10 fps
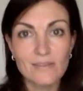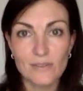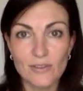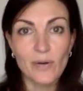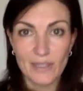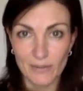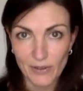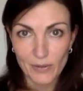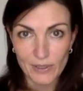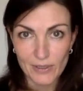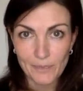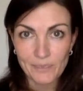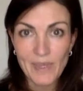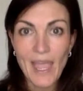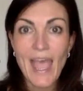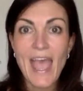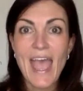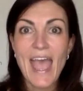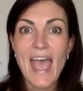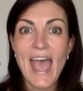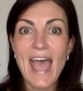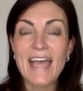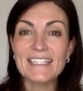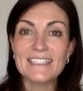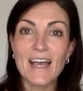going forward. And